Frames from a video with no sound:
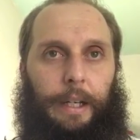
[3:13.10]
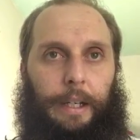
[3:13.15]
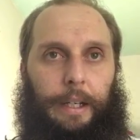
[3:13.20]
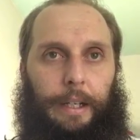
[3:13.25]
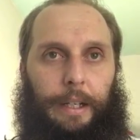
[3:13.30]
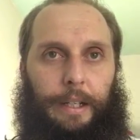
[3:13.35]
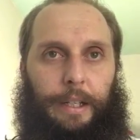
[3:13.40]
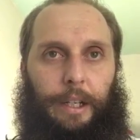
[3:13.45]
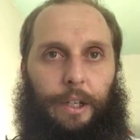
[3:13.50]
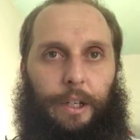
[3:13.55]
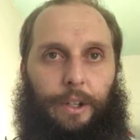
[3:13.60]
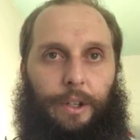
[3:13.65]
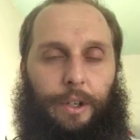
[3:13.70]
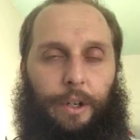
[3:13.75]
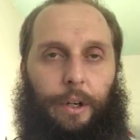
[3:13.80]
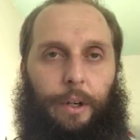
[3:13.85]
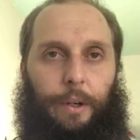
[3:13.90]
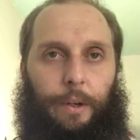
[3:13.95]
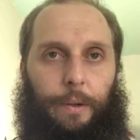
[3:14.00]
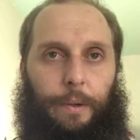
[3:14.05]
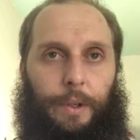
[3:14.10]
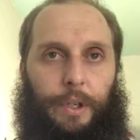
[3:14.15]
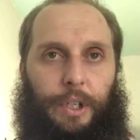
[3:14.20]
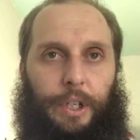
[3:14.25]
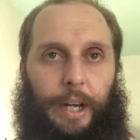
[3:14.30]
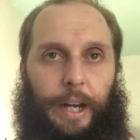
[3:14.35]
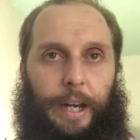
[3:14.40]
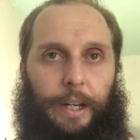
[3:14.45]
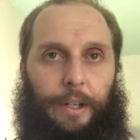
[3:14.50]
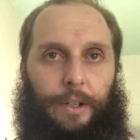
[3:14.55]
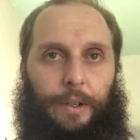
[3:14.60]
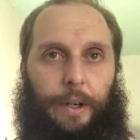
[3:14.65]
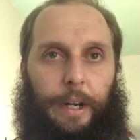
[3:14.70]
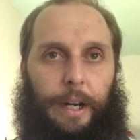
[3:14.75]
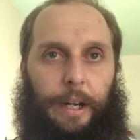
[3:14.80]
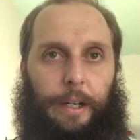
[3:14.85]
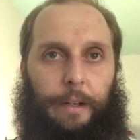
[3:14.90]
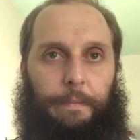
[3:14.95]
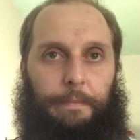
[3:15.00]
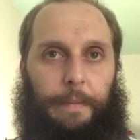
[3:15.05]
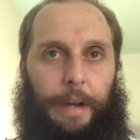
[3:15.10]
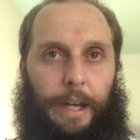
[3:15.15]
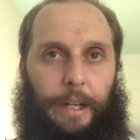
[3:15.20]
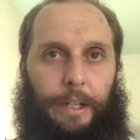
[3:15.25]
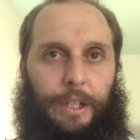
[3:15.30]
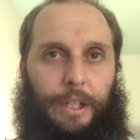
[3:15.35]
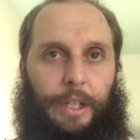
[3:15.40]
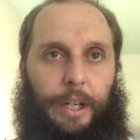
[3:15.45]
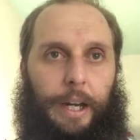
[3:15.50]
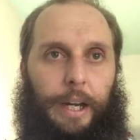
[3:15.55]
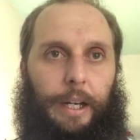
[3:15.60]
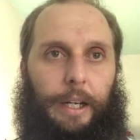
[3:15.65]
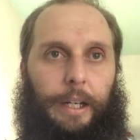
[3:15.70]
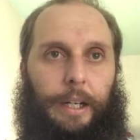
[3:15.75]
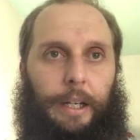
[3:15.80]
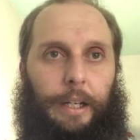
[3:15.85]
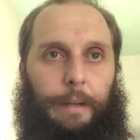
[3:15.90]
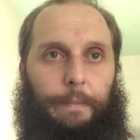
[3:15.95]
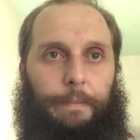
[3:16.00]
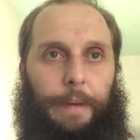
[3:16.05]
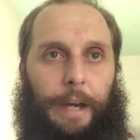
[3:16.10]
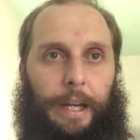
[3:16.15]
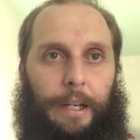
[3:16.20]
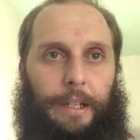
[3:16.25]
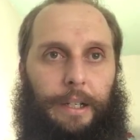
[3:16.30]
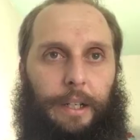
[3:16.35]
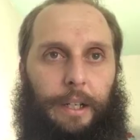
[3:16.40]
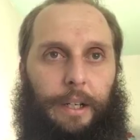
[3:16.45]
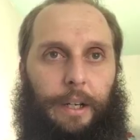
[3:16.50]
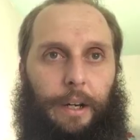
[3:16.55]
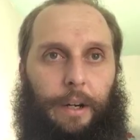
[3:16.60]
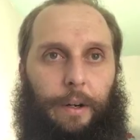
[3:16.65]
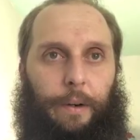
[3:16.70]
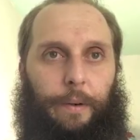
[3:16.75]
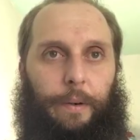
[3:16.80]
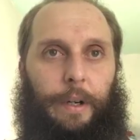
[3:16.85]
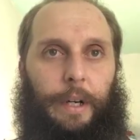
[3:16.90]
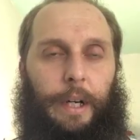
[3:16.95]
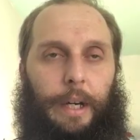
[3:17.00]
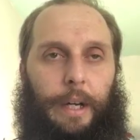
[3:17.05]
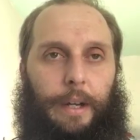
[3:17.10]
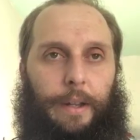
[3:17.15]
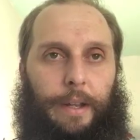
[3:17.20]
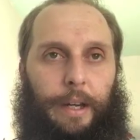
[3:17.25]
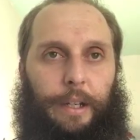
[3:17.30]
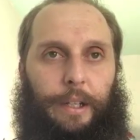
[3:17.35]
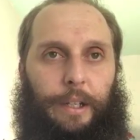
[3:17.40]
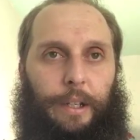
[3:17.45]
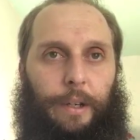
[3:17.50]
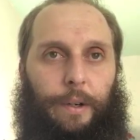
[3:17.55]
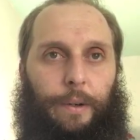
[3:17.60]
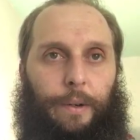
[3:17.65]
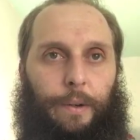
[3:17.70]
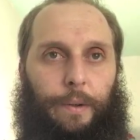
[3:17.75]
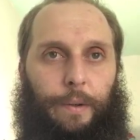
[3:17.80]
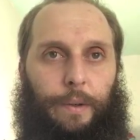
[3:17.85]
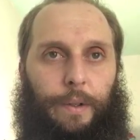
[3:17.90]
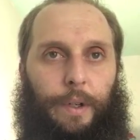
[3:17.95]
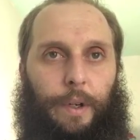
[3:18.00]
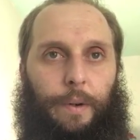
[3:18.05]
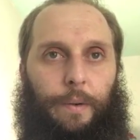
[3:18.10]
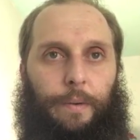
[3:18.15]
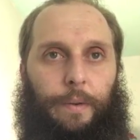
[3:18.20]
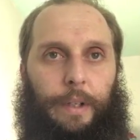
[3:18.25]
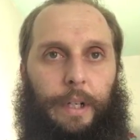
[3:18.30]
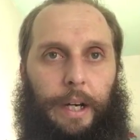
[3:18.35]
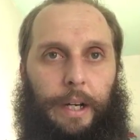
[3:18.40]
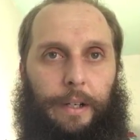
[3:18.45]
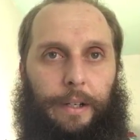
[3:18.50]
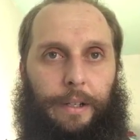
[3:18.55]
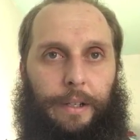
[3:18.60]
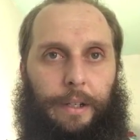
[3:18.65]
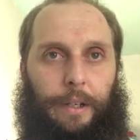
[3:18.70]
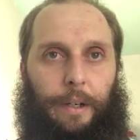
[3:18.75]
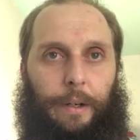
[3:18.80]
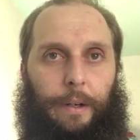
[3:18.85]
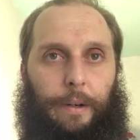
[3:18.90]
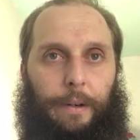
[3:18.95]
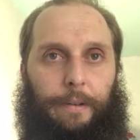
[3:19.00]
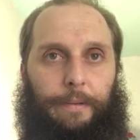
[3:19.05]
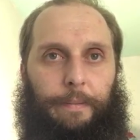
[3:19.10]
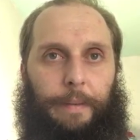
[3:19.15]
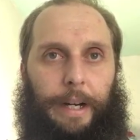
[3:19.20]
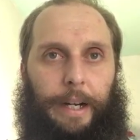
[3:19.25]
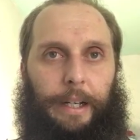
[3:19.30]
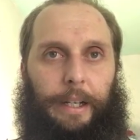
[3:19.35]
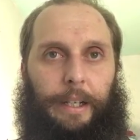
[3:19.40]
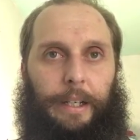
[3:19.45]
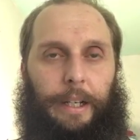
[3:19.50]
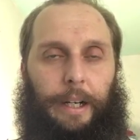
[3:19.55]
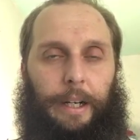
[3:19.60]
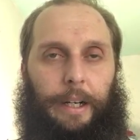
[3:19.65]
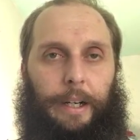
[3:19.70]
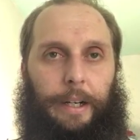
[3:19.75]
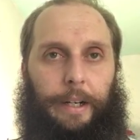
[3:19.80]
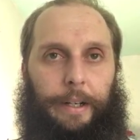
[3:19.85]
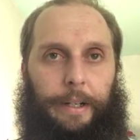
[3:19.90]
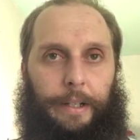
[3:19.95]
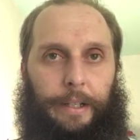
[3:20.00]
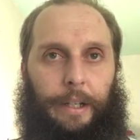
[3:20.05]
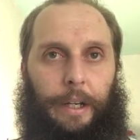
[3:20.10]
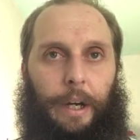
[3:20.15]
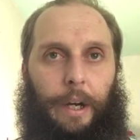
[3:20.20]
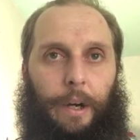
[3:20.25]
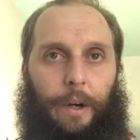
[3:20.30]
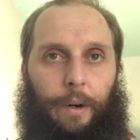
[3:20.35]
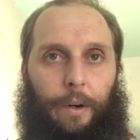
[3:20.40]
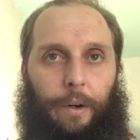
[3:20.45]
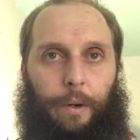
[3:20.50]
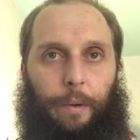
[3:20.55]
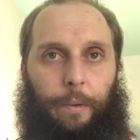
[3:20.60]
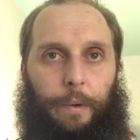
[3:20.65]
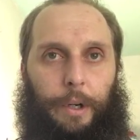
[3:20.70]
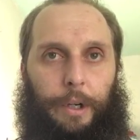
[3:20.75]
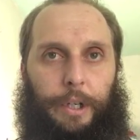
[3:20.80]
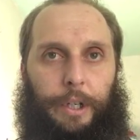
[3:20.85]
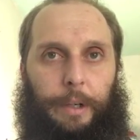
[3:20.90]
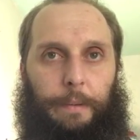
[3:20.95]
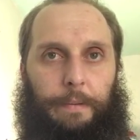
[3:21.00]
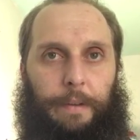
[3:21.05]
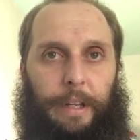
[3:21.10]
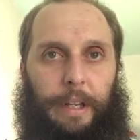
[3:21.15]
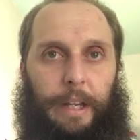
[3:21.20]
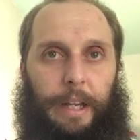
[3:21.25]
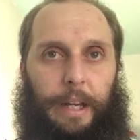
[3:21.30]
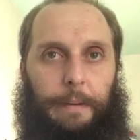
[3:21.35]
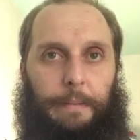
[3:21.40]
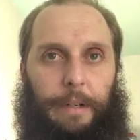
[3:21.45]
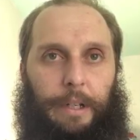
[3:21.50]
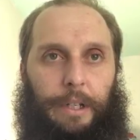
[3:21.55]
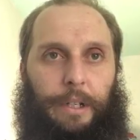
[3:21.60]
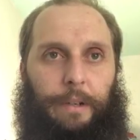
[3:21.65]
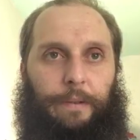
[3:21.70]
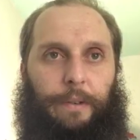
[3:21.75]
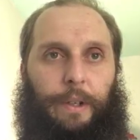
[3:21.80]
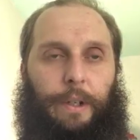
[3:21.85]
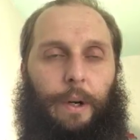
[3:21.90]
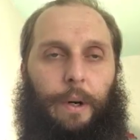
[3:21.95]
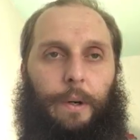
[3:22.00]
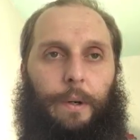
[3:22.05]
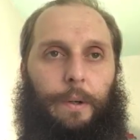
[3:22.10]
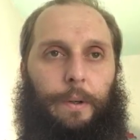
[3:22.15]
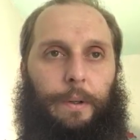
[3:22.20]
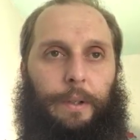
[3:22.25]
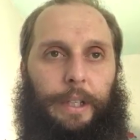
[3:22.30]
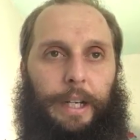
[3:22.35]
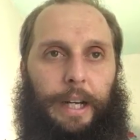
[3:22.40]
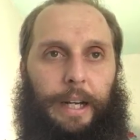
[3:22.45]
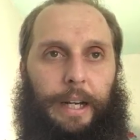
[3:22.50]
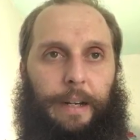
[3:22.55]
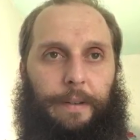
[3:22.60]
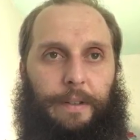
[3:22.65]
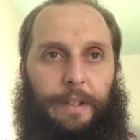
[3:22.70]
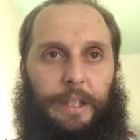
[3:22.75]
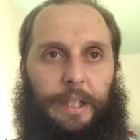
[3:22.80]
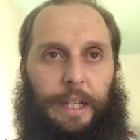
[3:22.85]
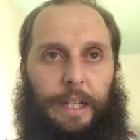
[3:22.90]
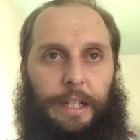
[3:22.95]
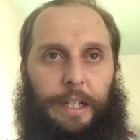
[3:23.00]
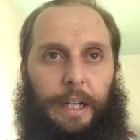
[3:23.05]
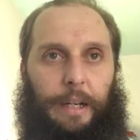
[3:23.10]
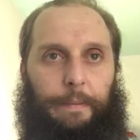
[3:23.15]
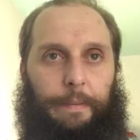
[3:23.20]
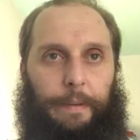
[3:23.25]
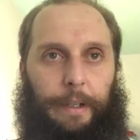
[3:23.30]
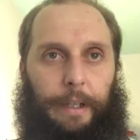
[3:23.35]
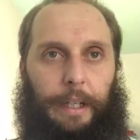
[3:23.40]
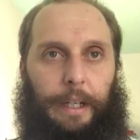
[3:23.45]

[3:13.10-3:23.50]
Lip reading: "Is it true, Shadrach, Meshach, and Abednego, that you do not serve my gods or worship the image of gold I have set up?